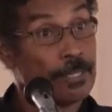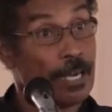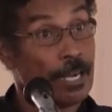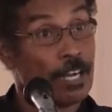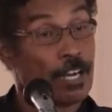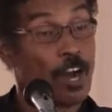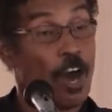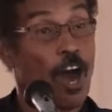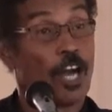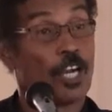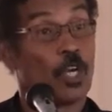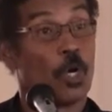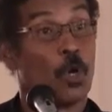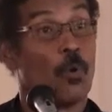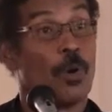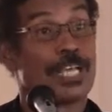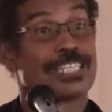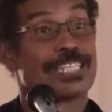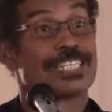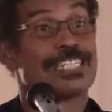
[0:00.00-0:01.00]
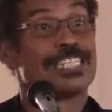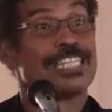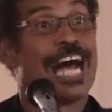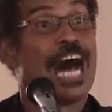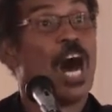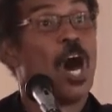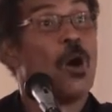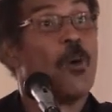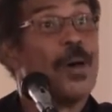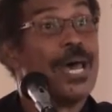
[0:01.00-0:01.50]
God, who was
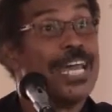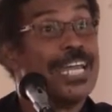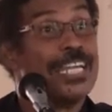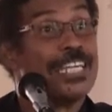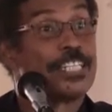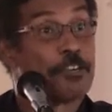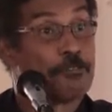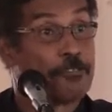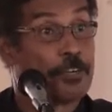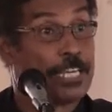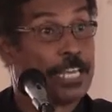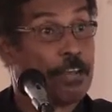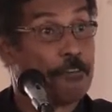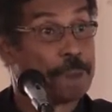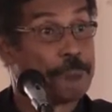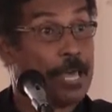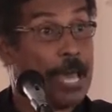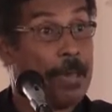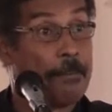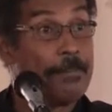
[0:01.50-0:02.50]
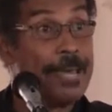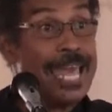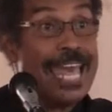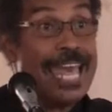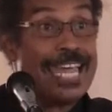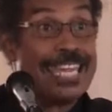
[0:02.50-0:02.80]
longing to forgive them,